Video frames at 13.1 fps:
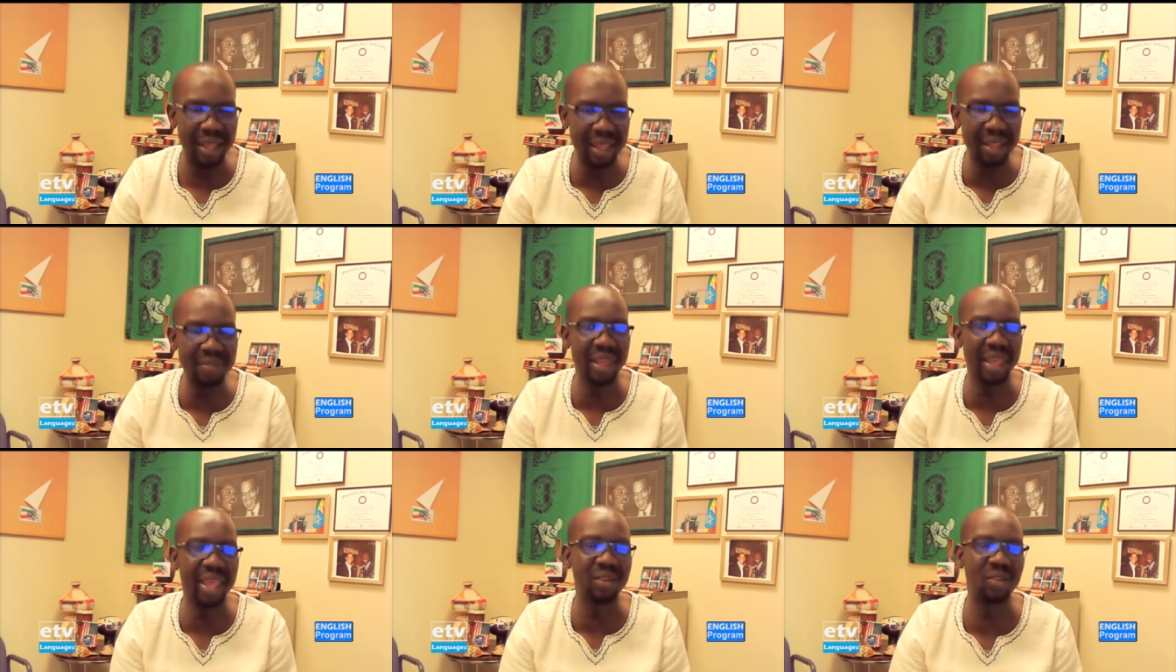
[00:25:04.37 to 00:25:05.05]
in
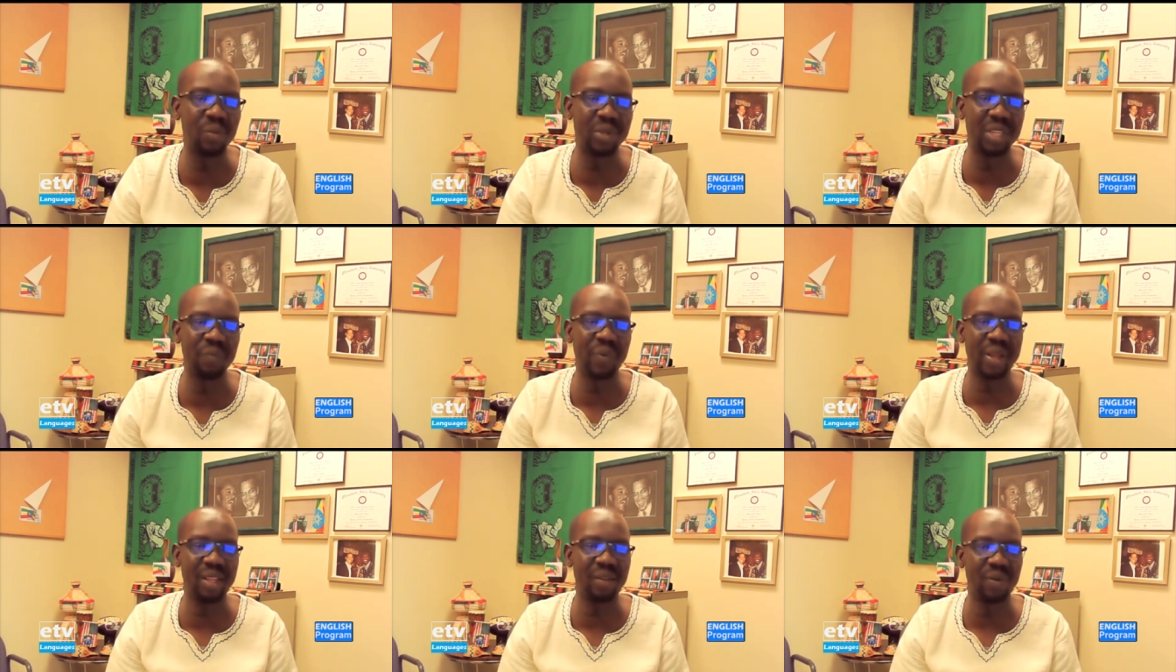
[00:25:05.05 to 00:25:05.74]
the hands of
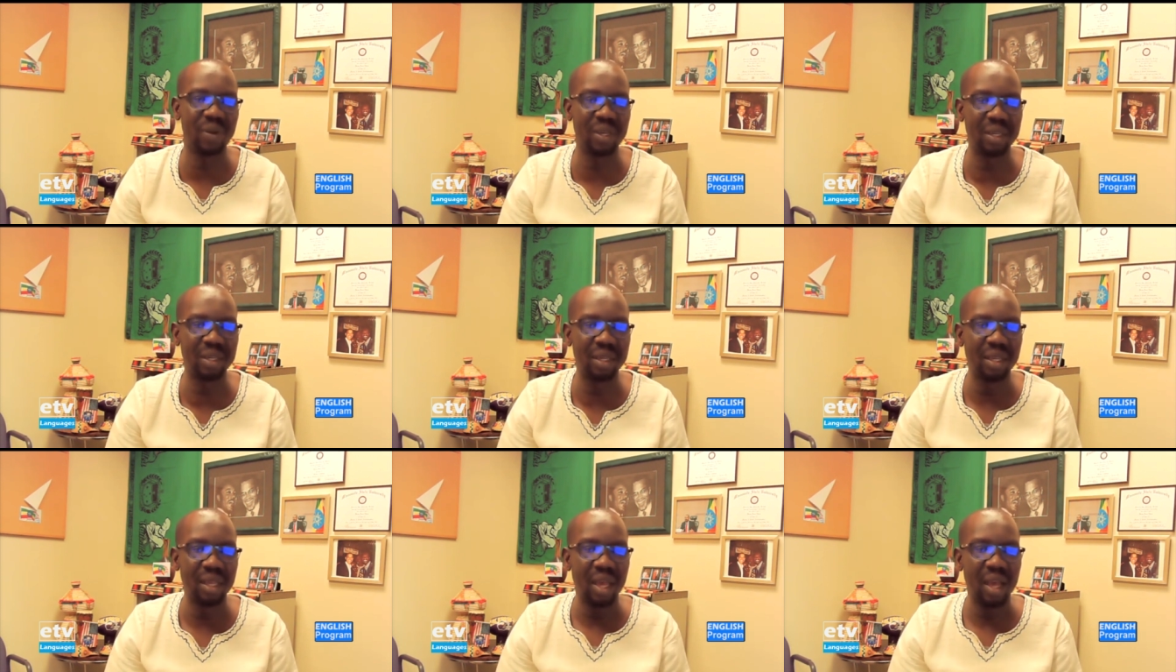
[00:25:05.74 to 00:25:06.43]
TPLF.
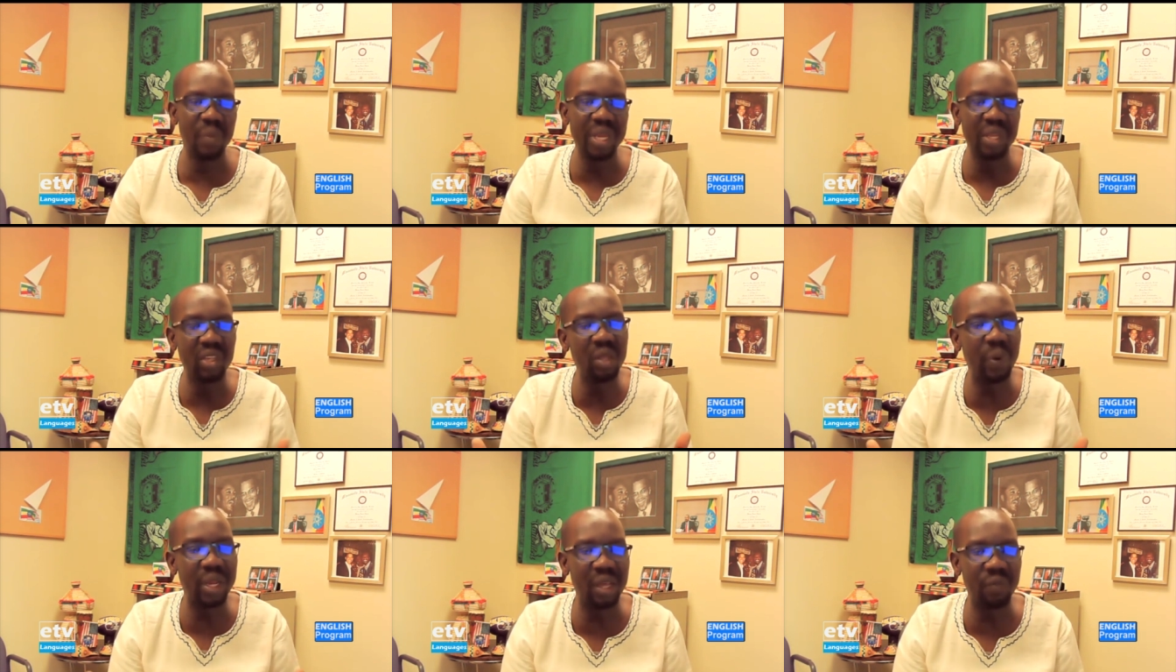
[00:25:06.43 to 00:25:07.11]
I mean,
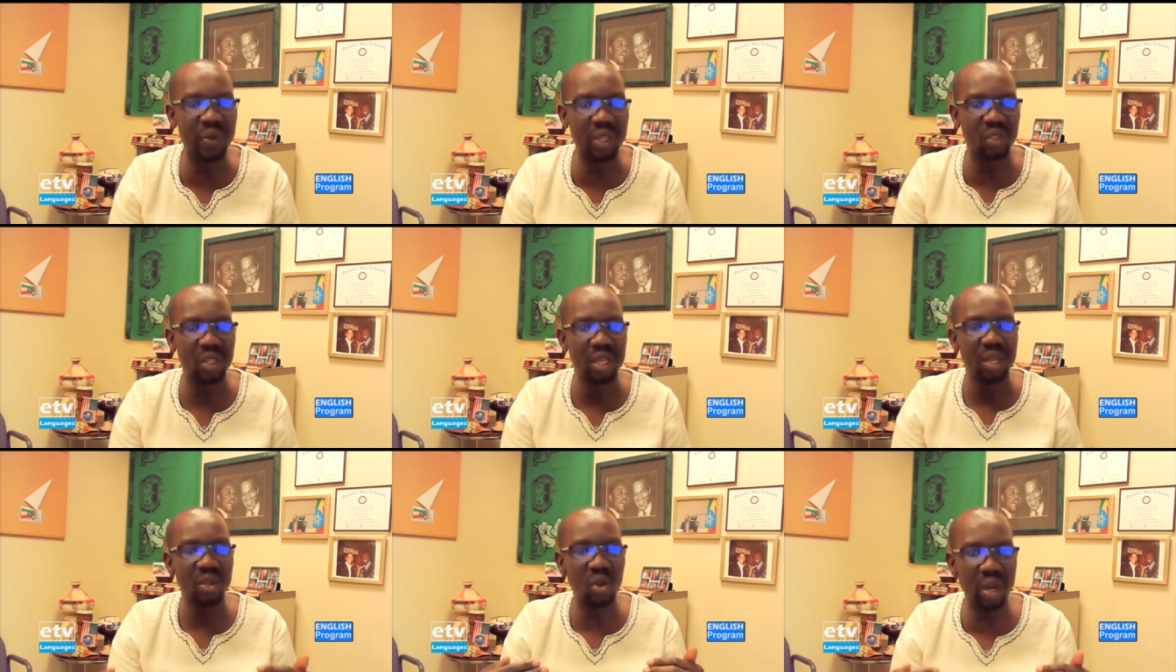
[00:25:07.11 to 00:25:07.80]
TPLF is
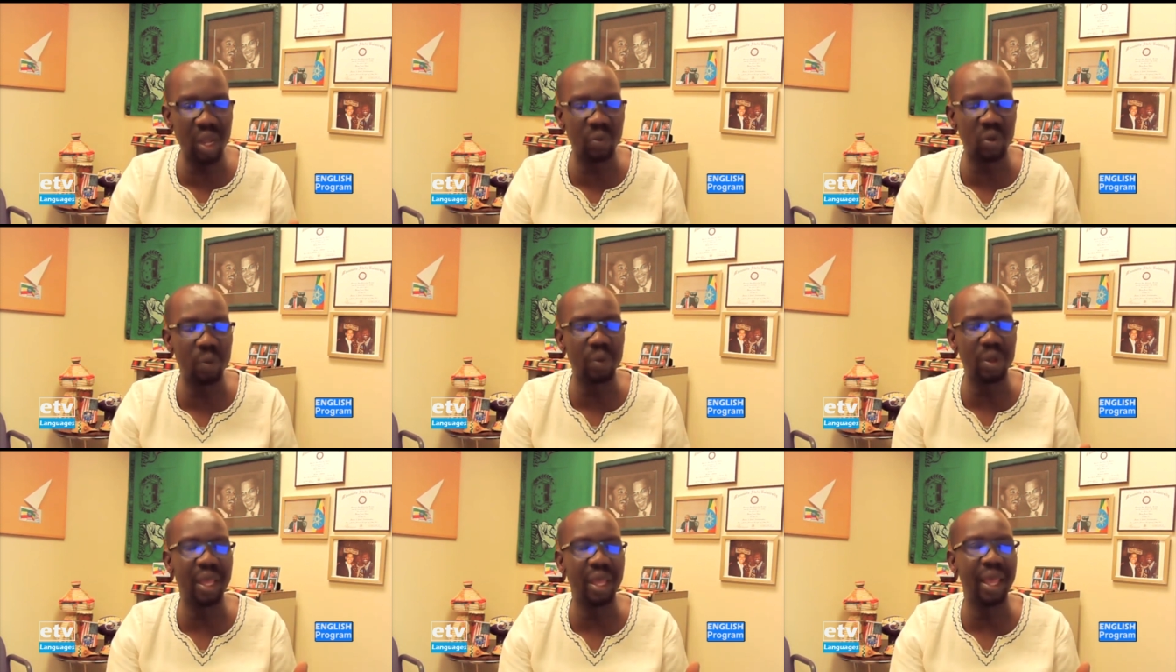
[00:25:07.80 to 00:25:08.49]
don't have
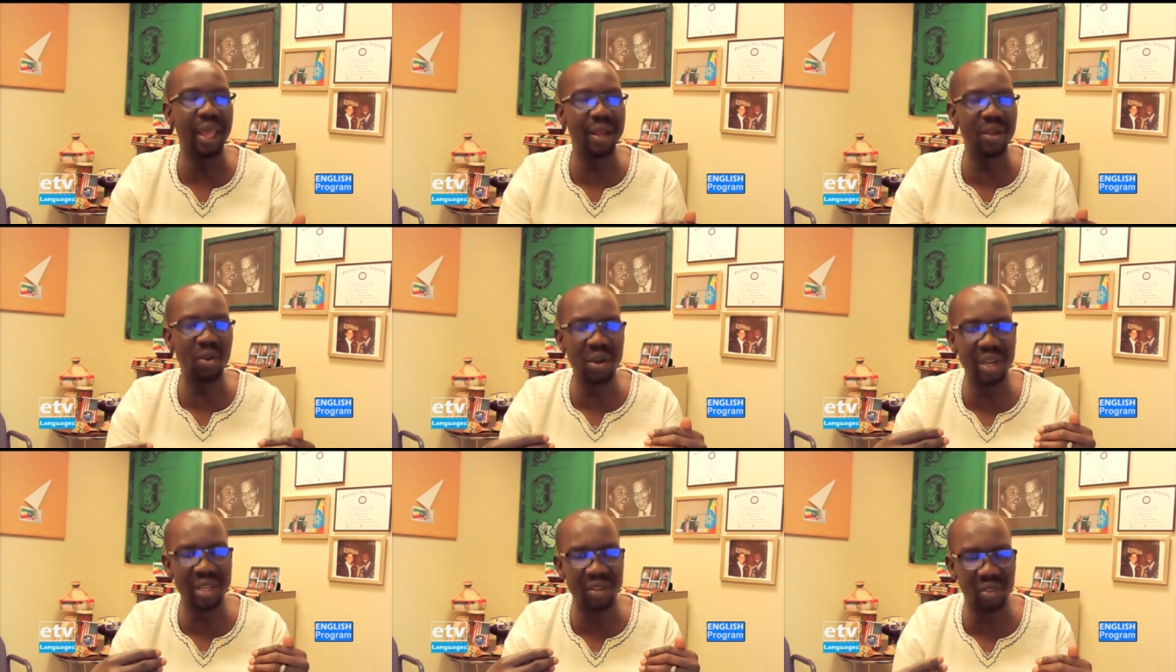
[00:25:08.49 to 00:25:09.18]
to, and
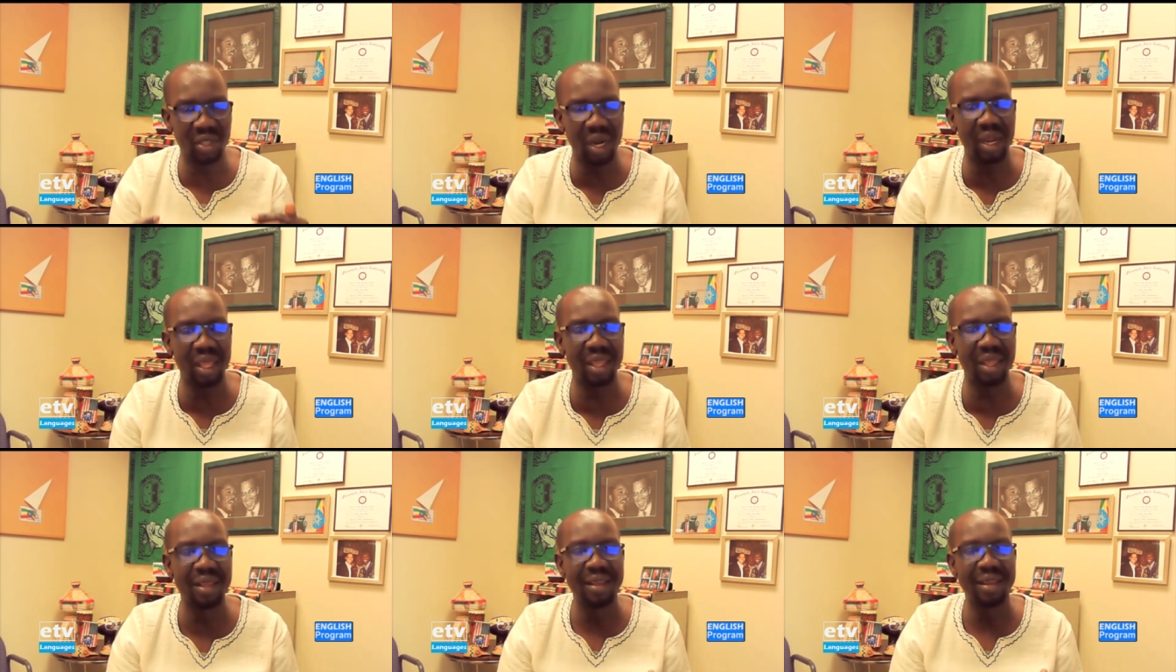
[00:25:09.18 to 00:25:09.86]
not
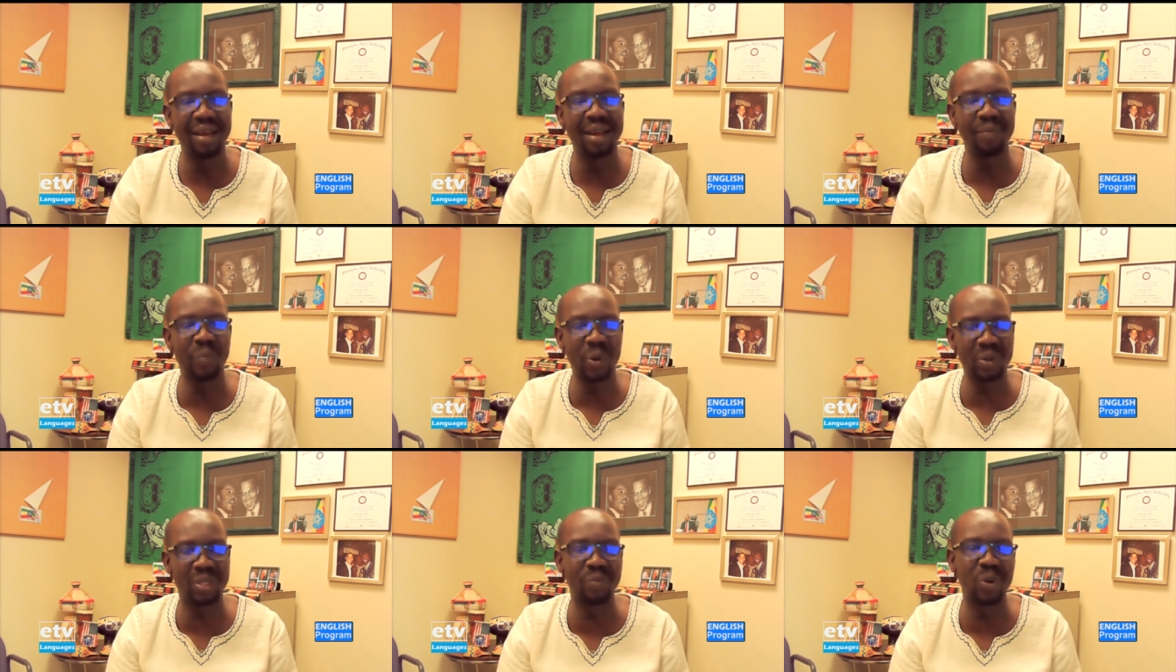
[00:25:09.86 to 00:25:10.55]
necessarily a
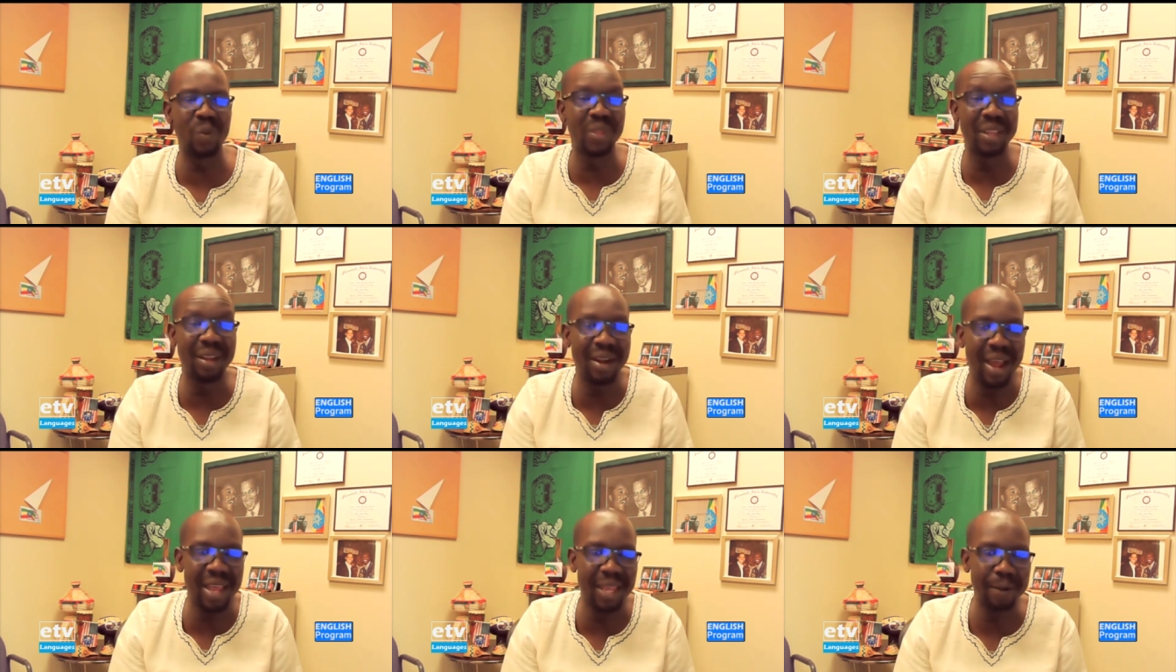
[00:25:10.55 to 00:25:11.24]
person from
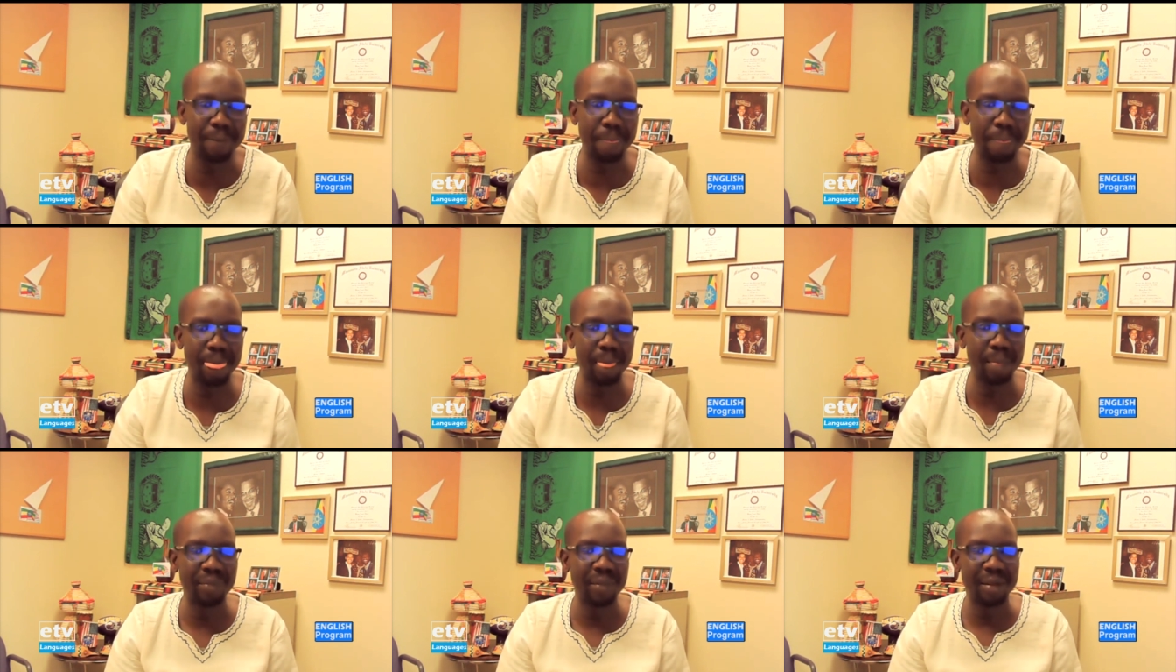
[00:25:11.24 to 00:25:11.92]
Tigray,
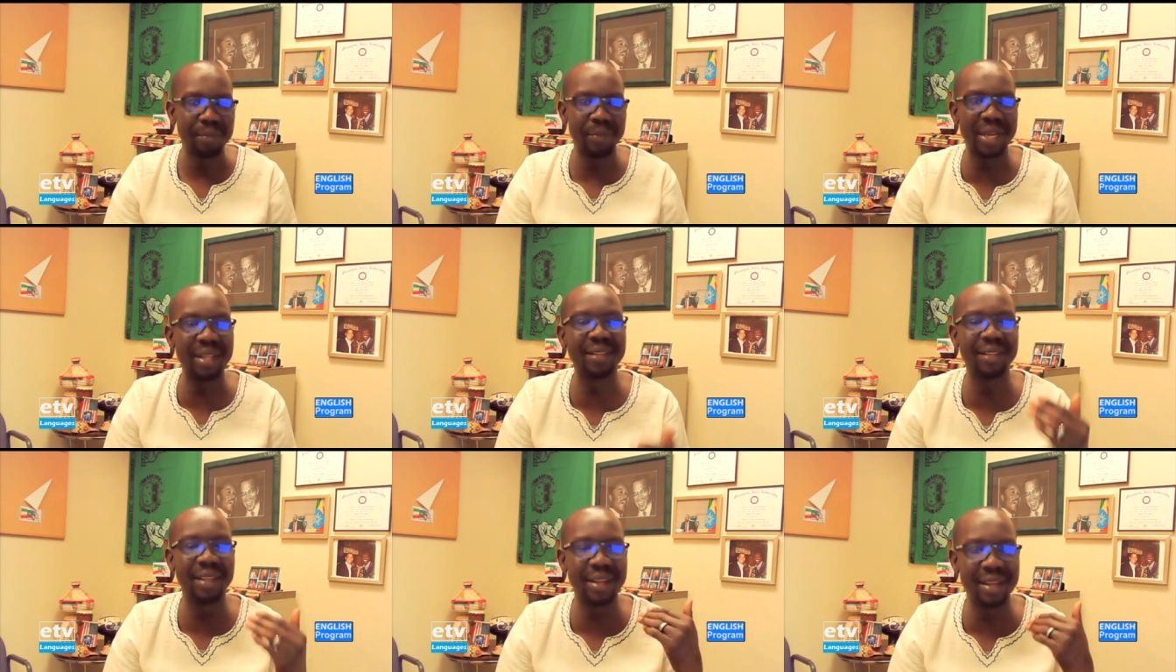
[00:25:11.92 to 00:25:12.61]
but it
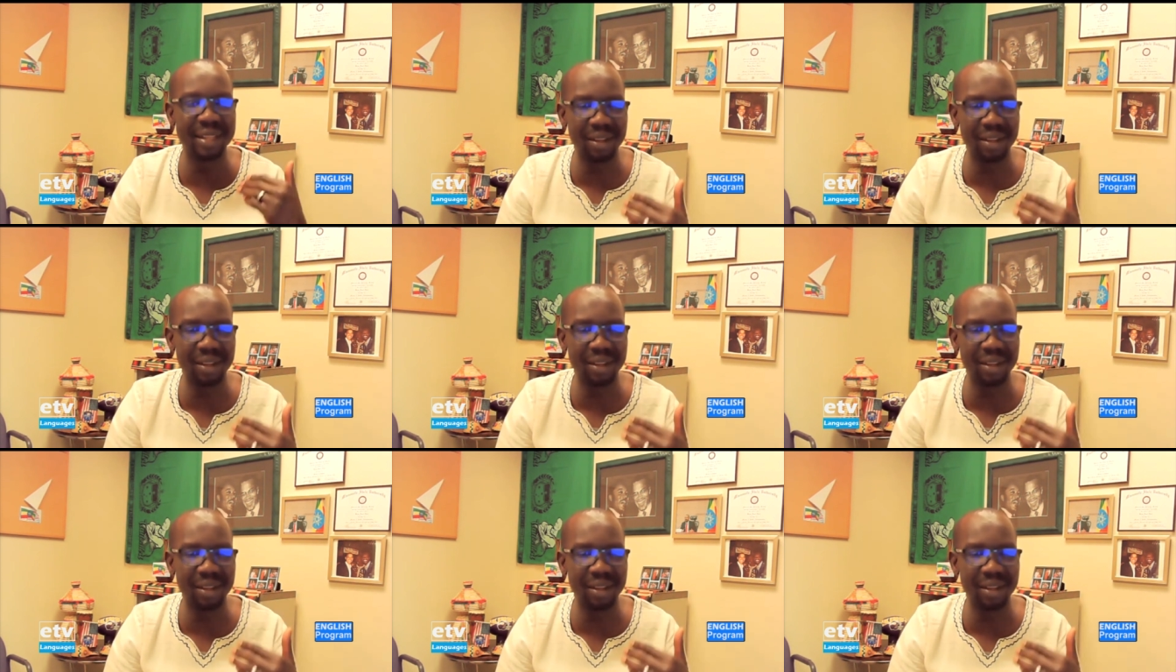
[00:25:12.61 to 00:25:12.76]
is an